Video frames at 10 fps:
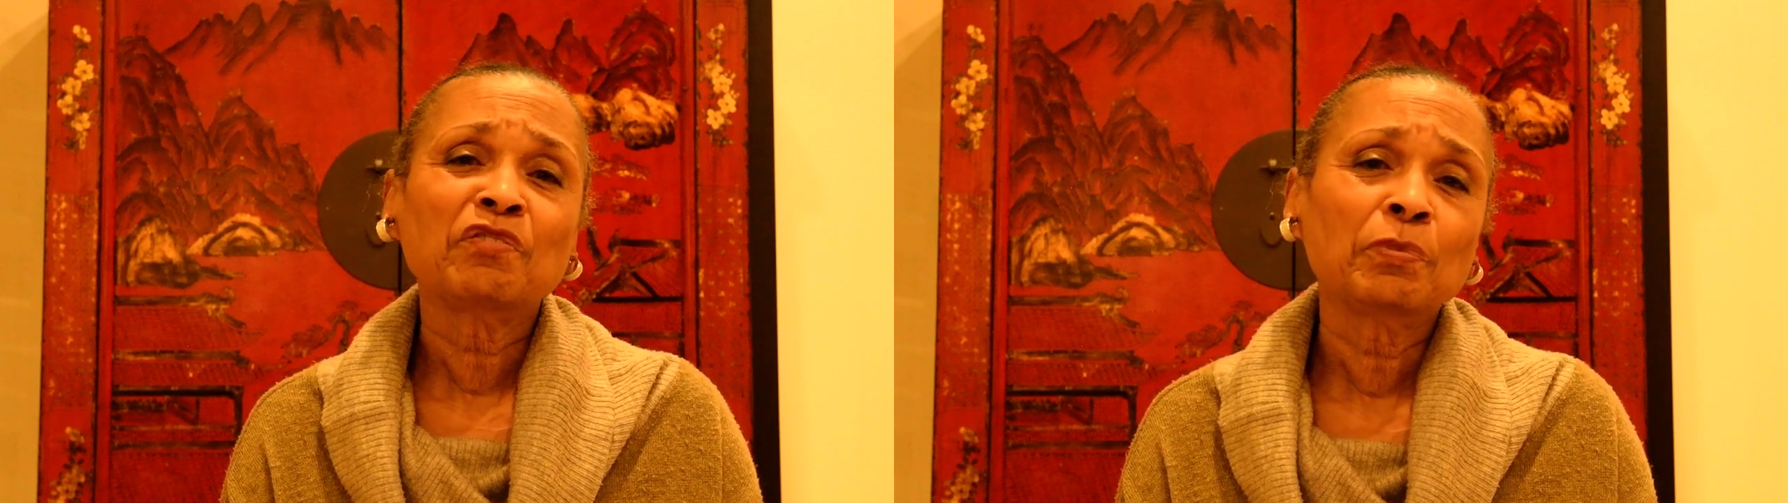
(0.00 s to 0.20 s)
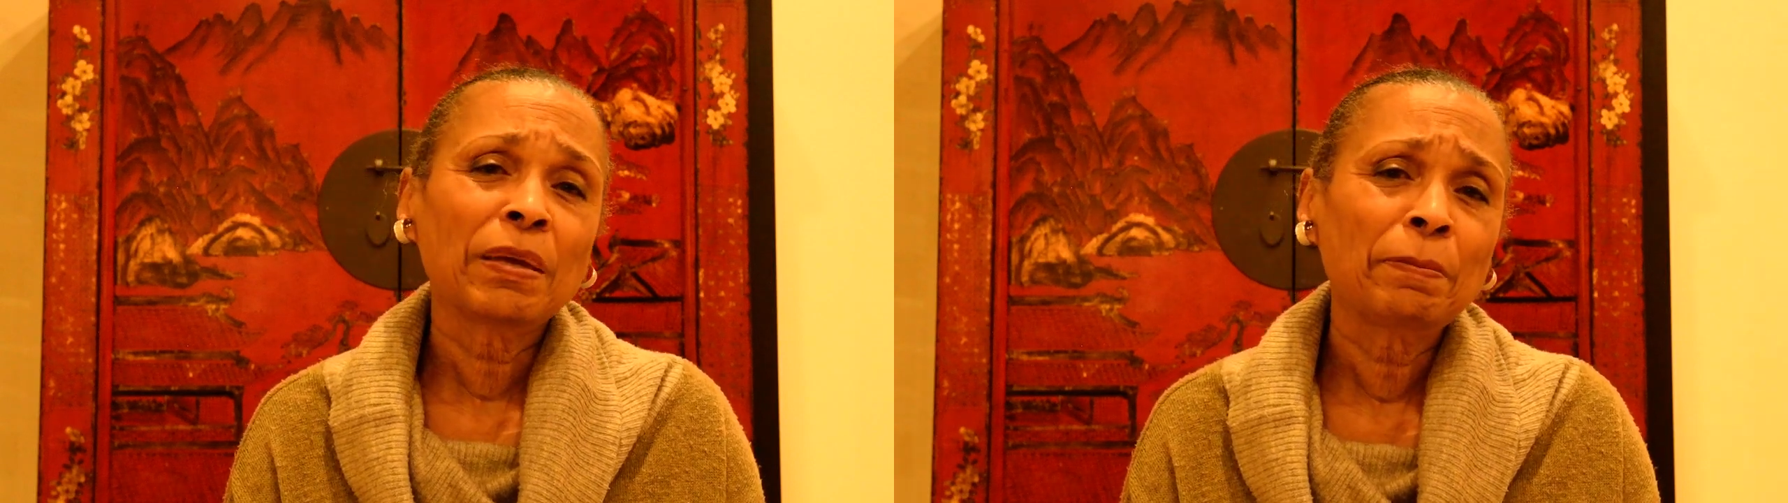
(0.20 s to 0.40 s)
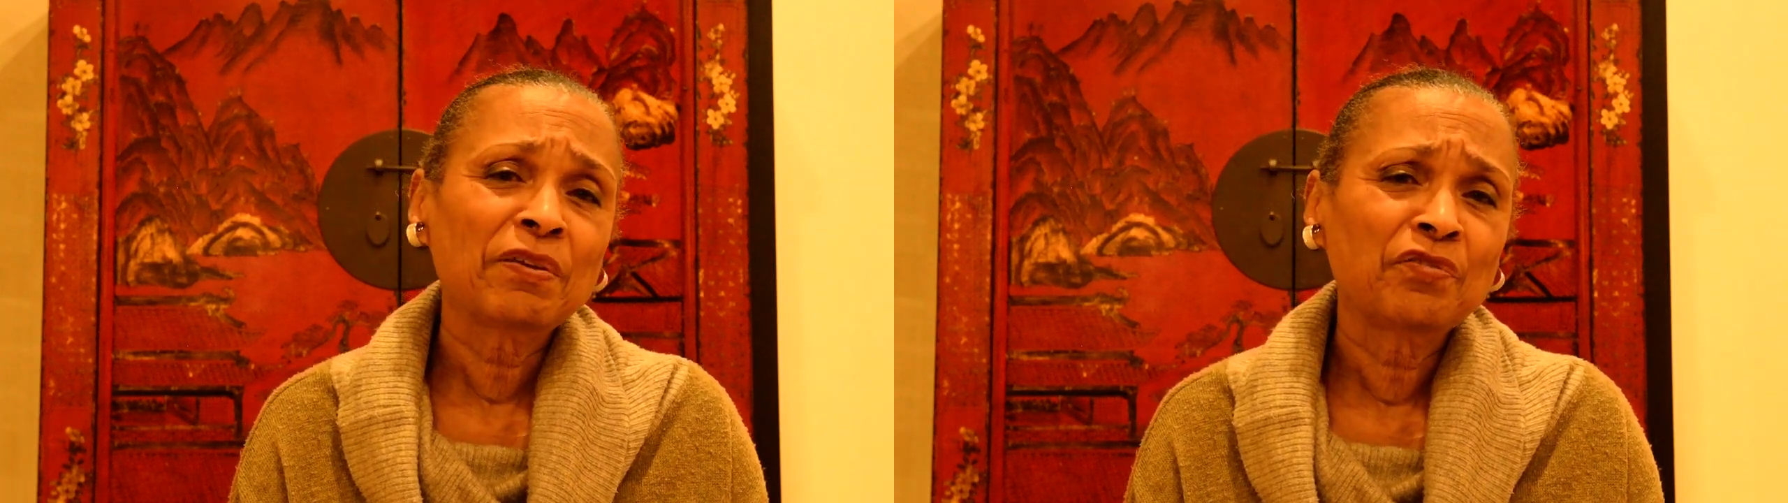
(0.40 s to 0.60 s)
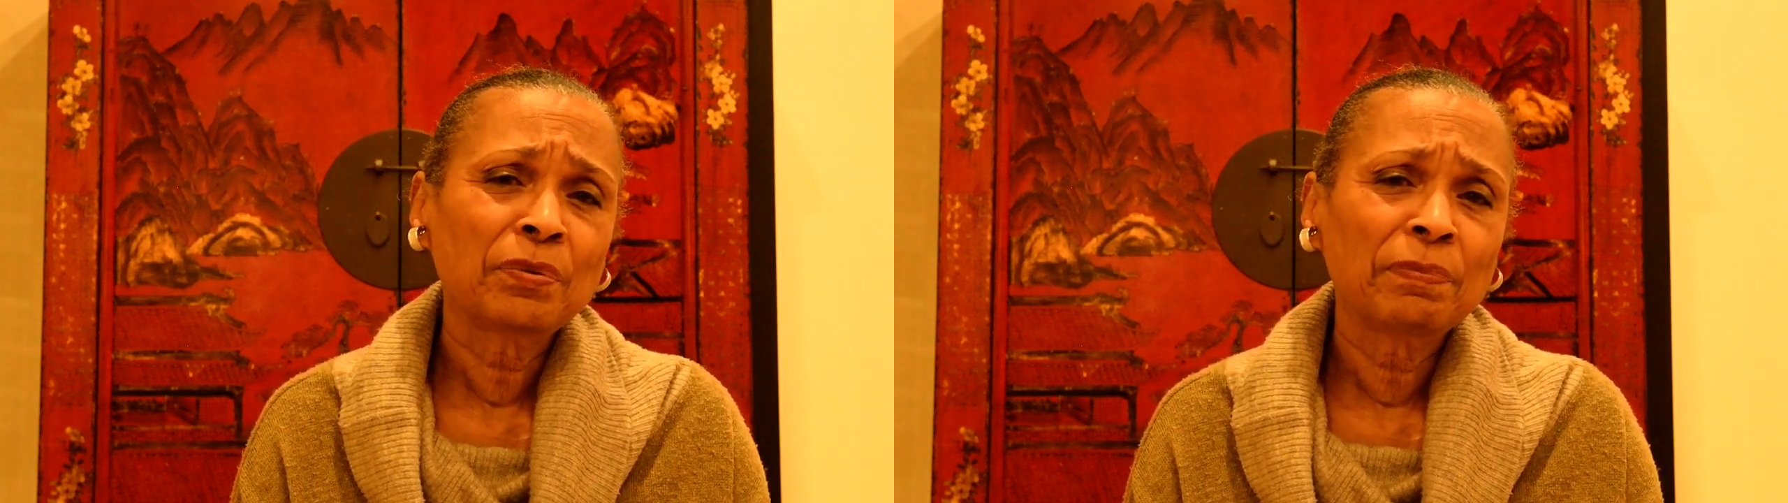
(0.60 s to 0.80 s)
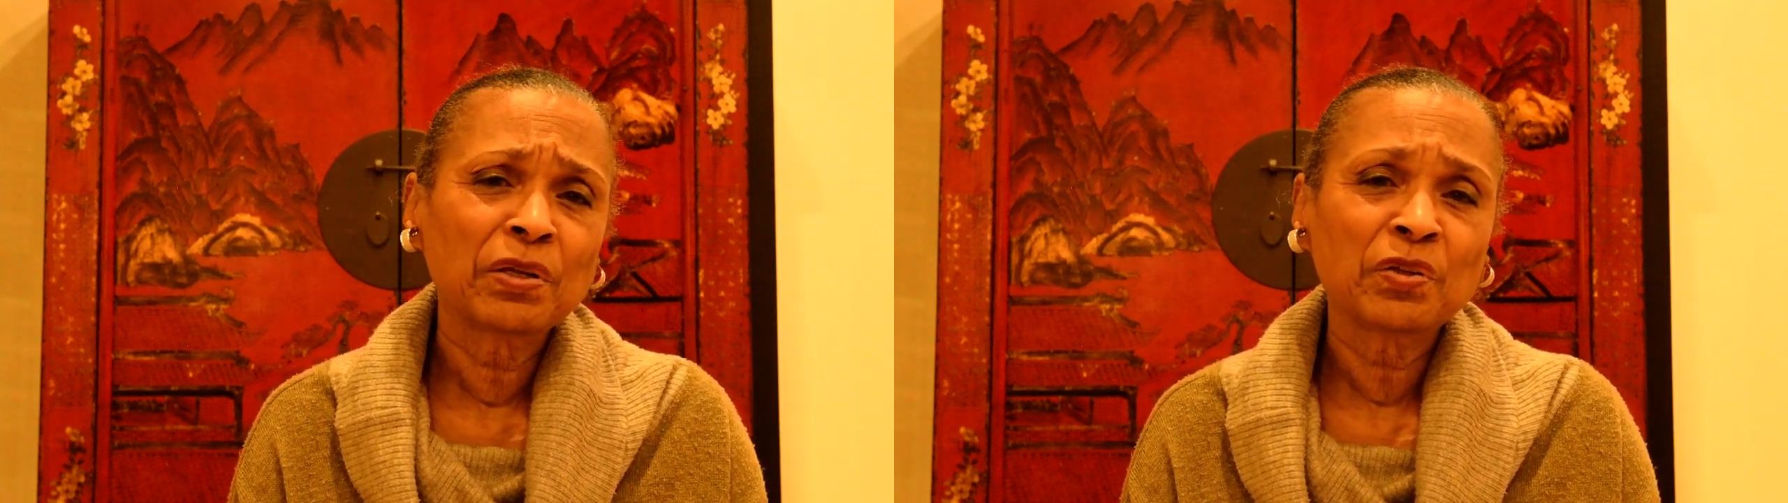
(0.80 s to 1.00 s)
you may be
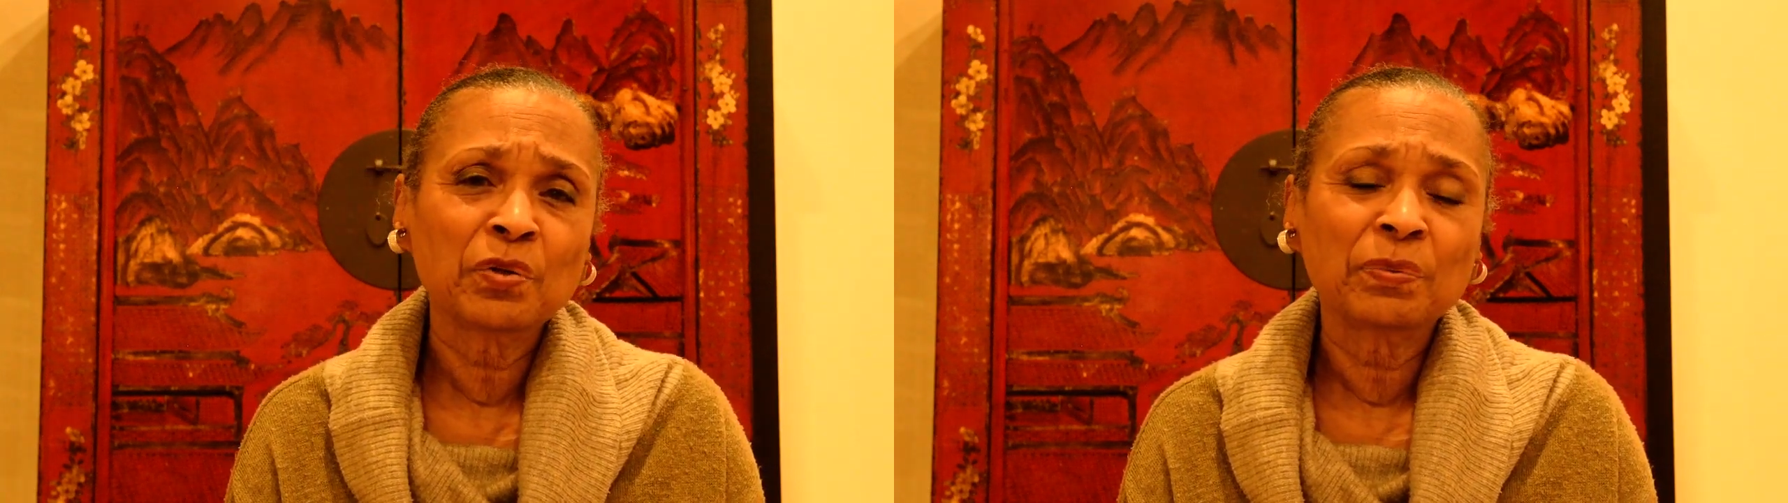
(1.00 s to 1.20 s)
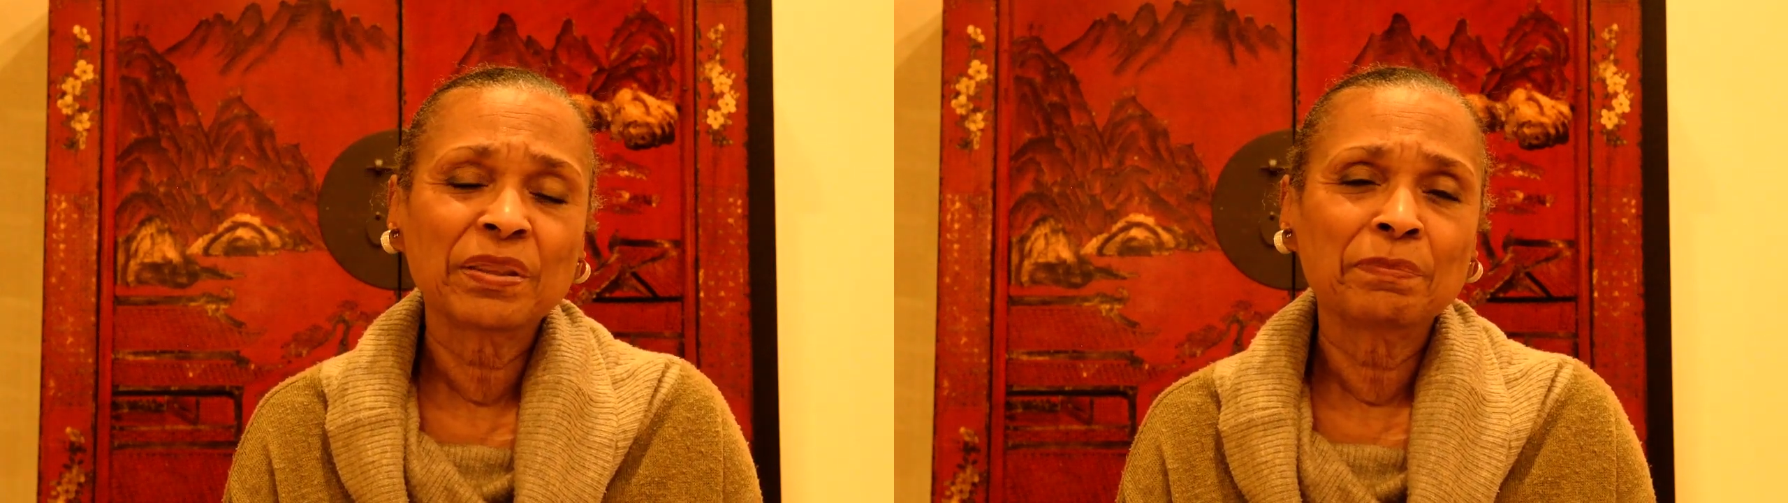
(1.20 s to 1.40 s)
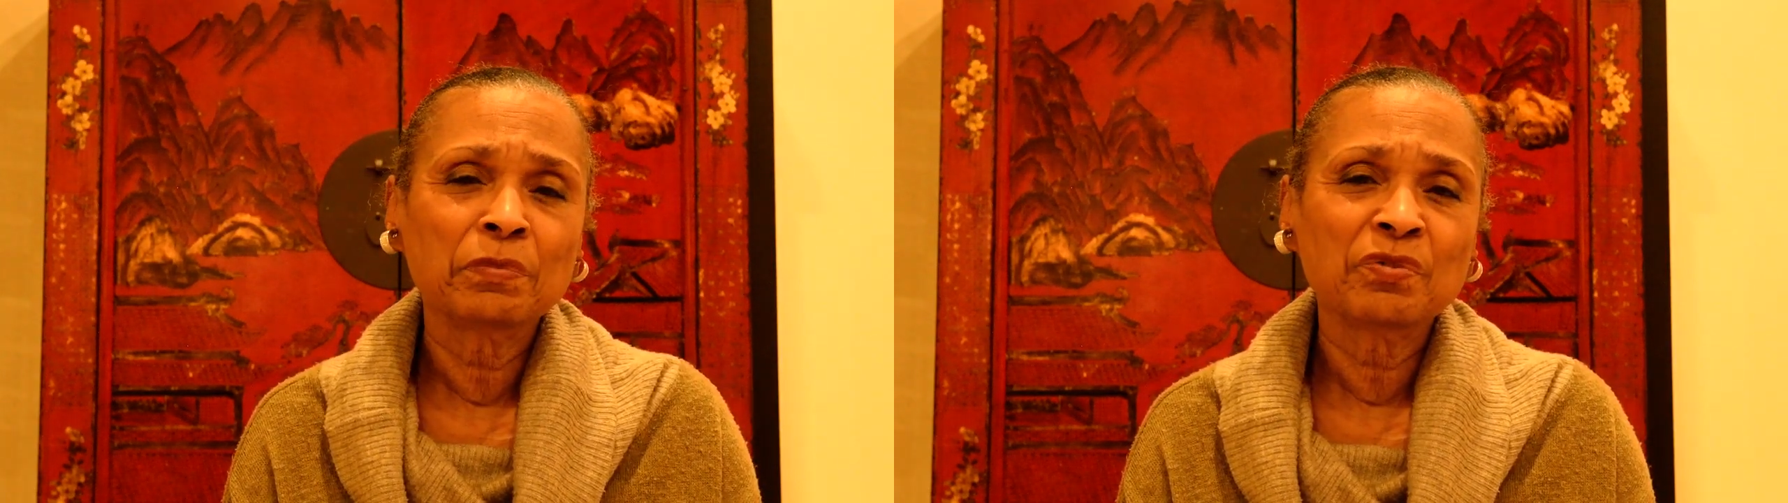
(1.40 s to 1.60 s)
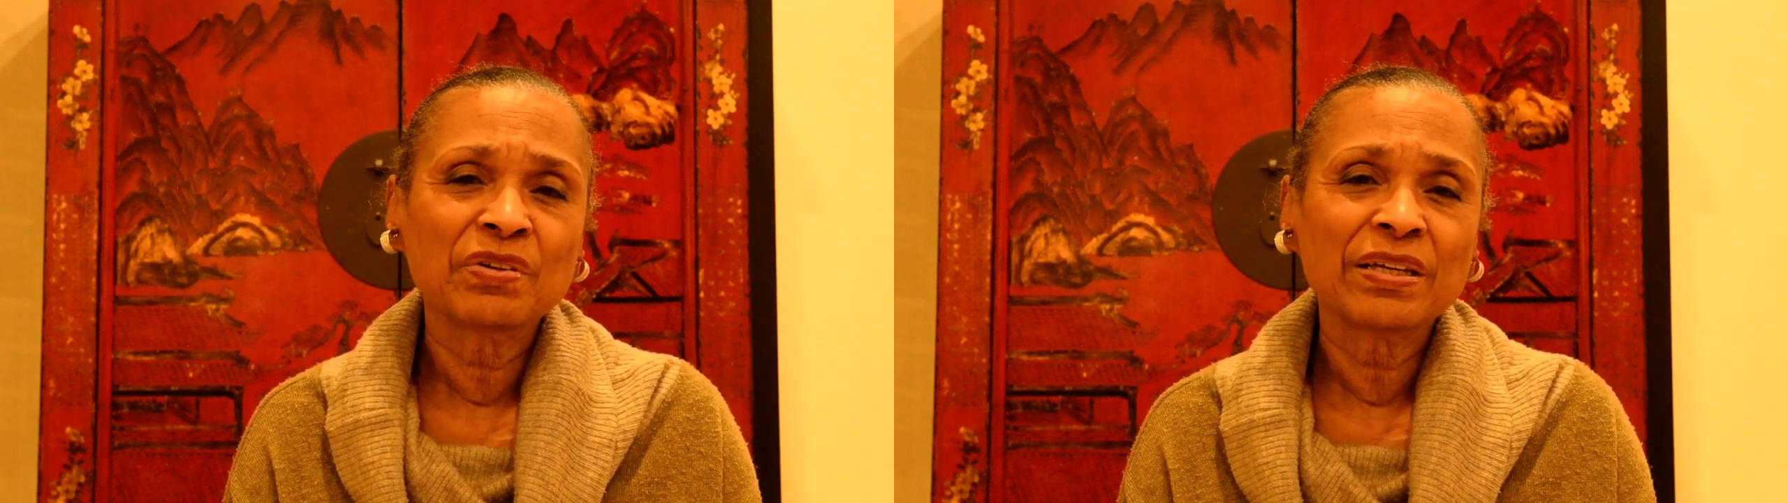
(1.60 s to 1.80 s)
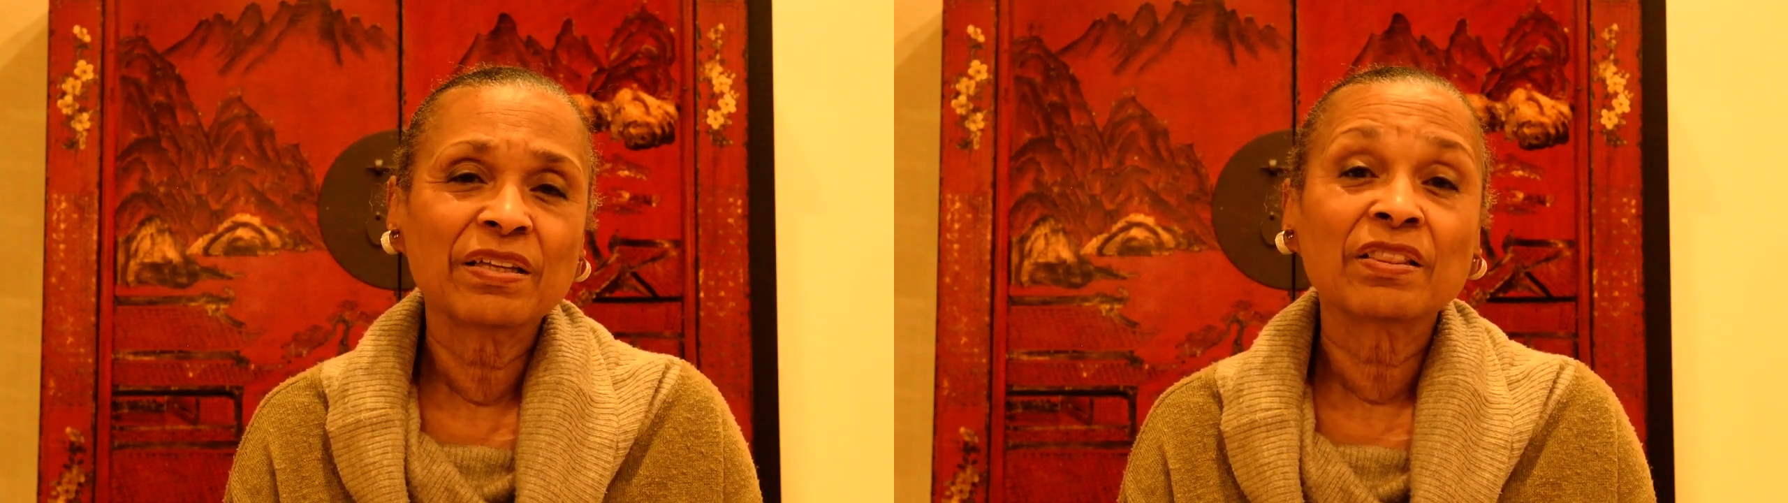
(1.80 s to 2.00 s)
familiar with the movie